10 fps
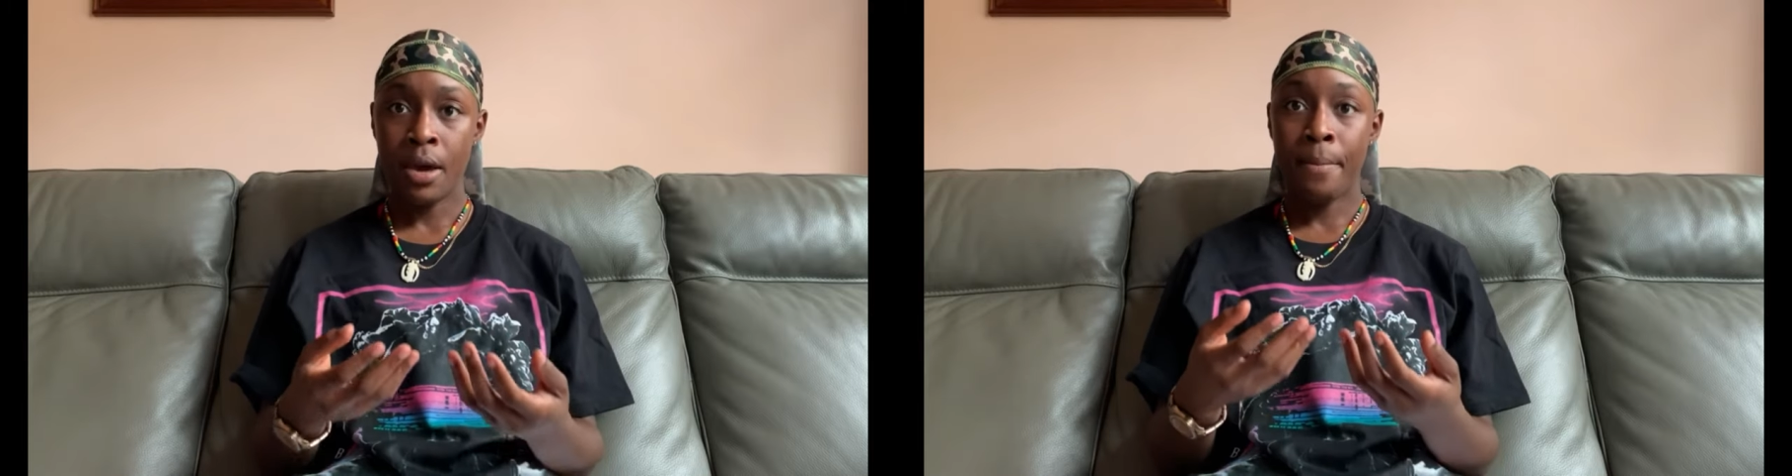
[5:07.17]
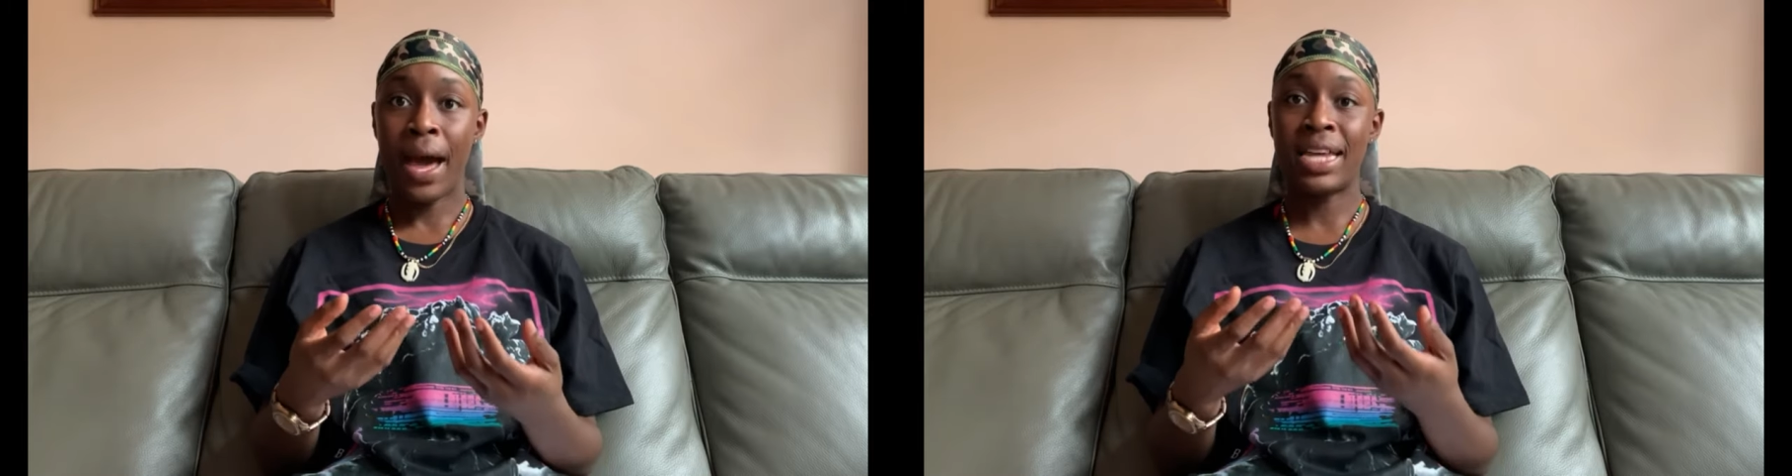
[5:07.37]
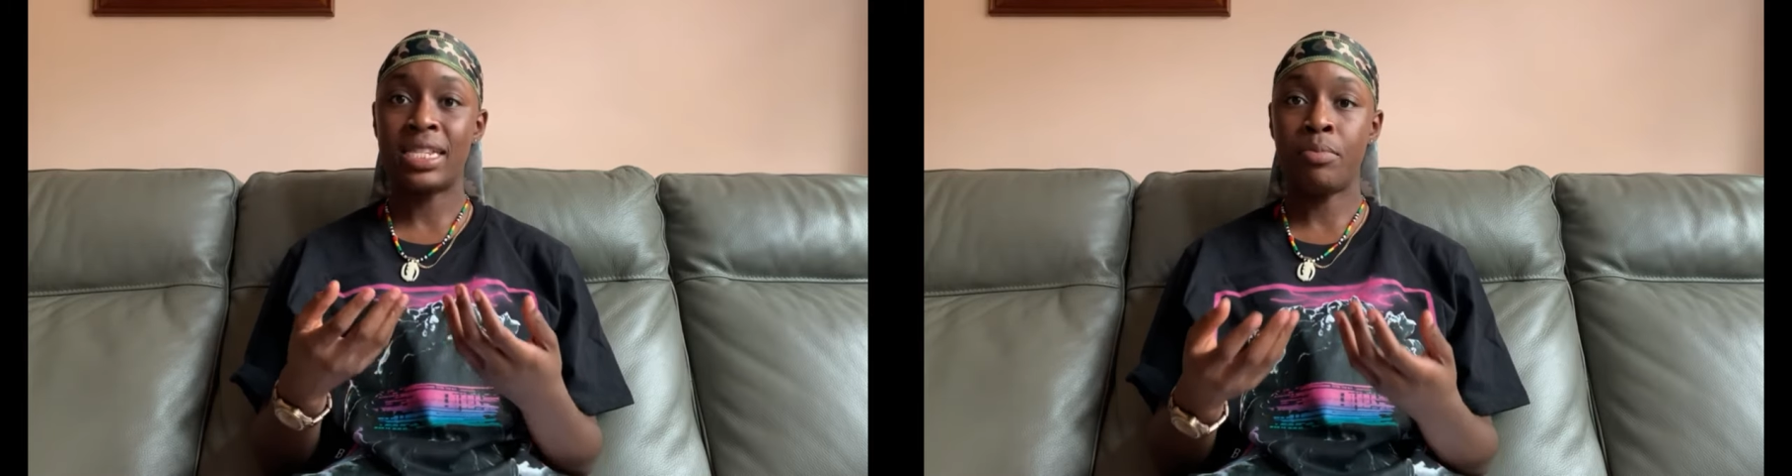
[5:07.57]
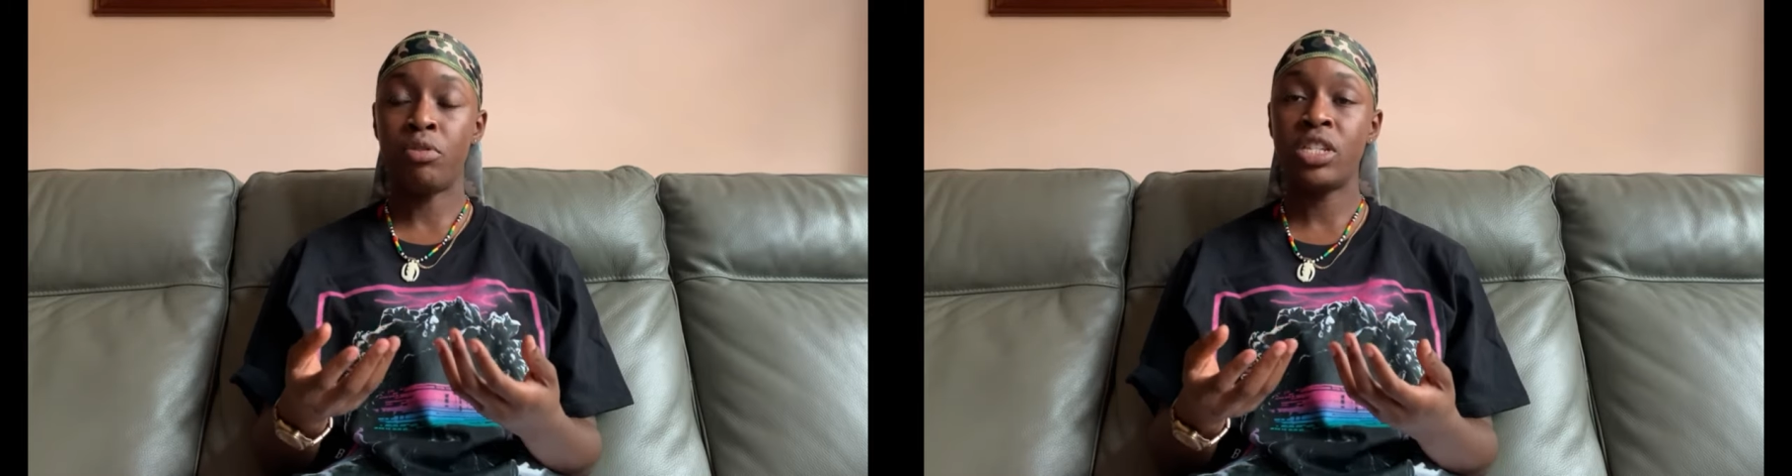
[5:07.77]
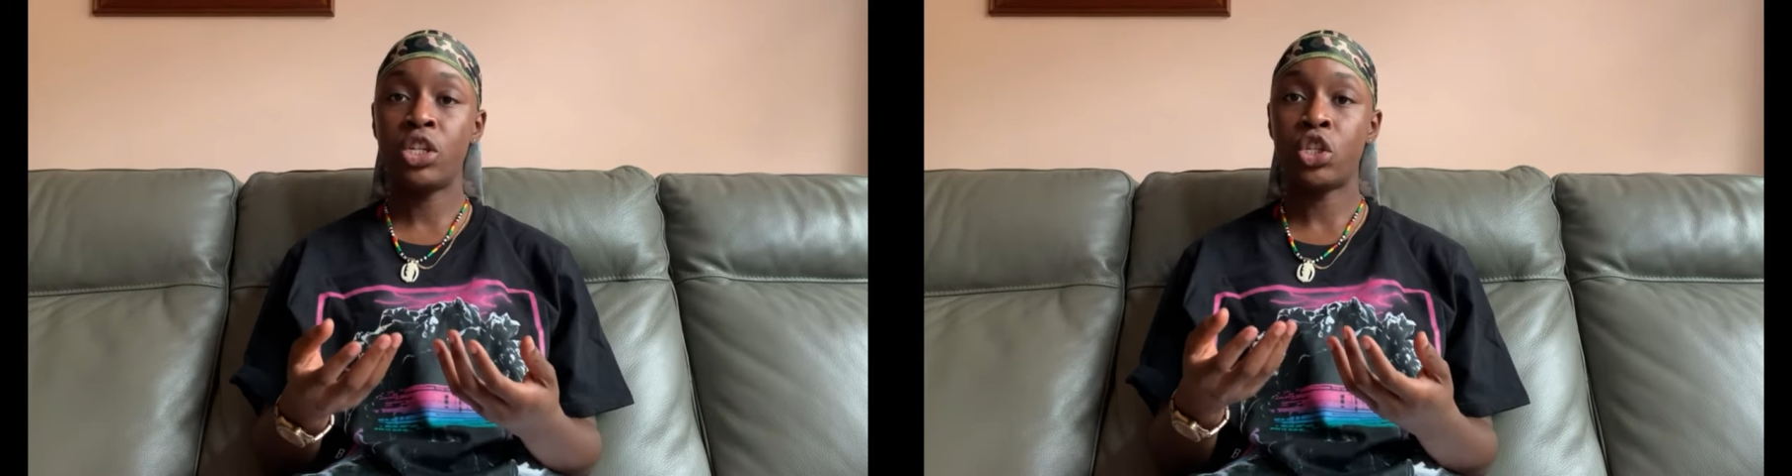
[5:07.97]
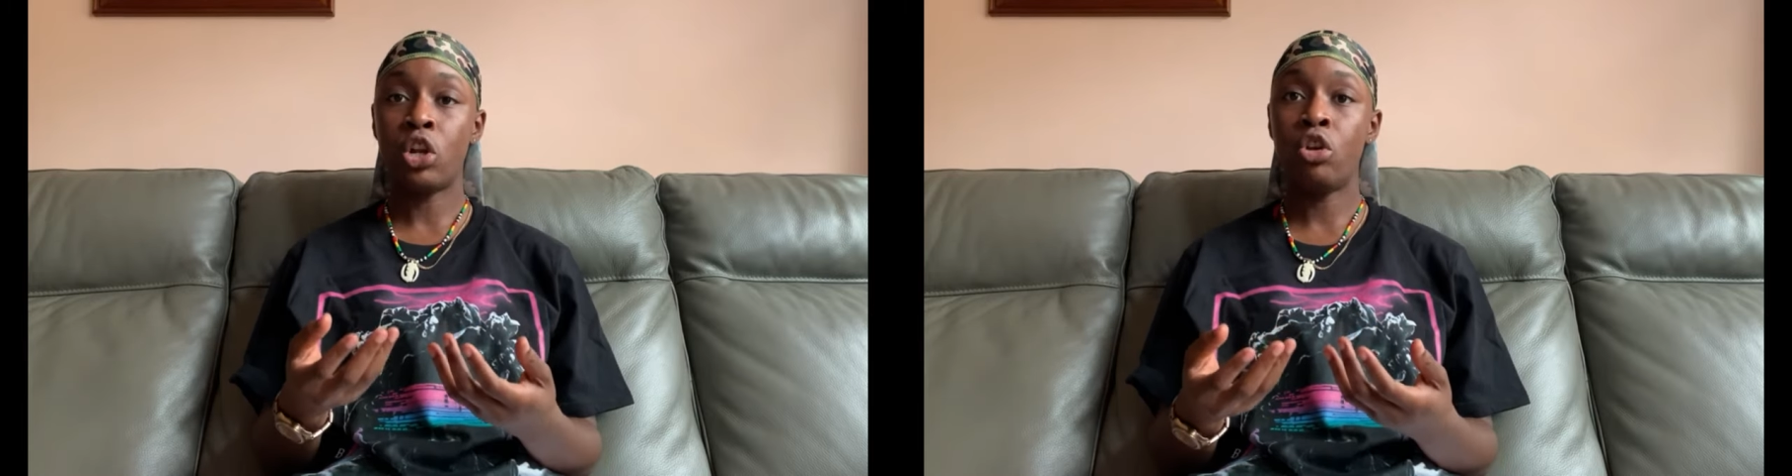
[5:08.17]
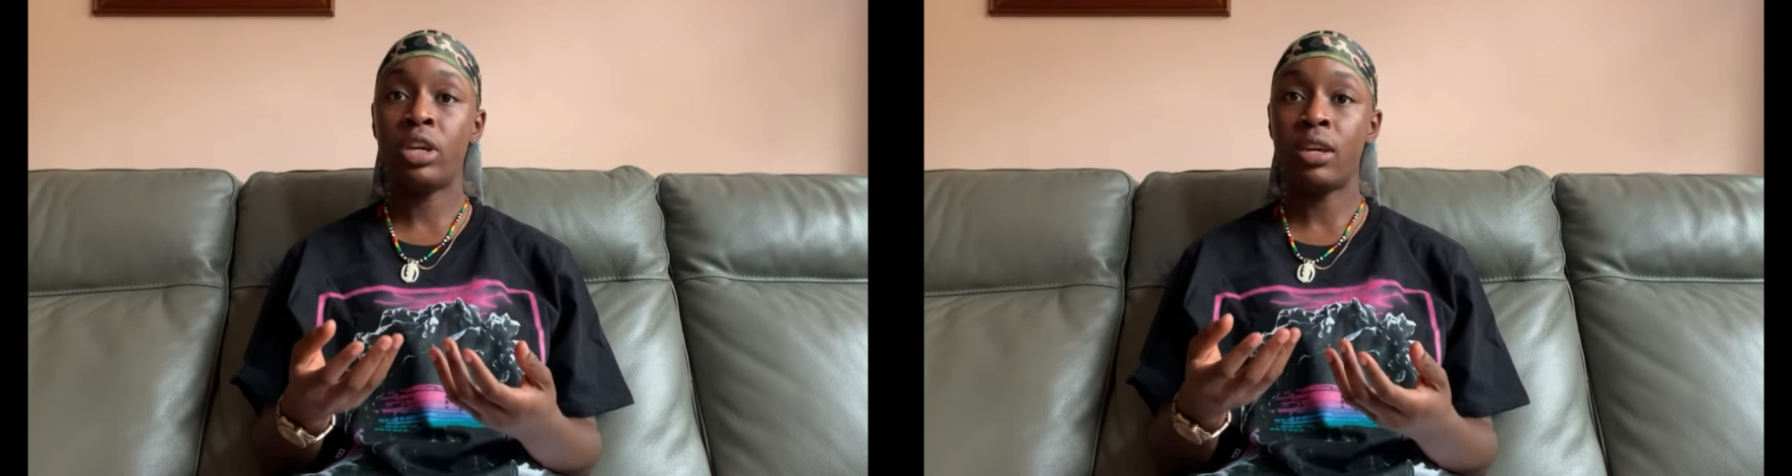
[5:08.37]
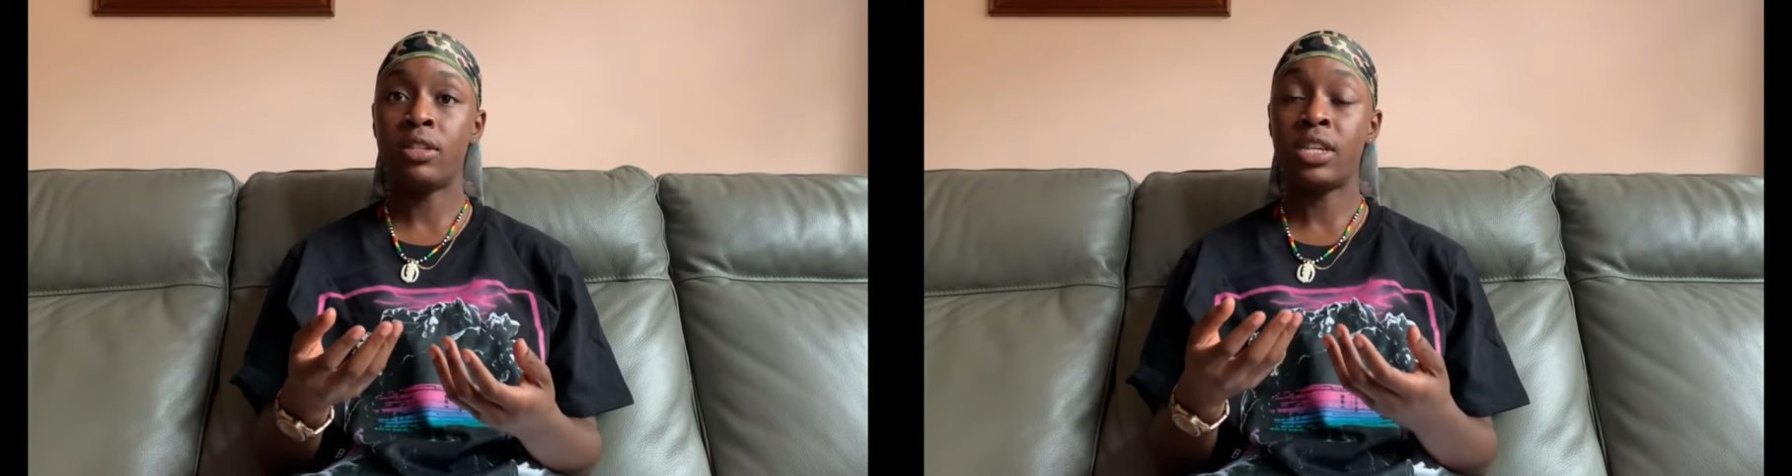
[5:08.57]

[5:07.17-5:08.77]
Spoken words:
But as the British are looking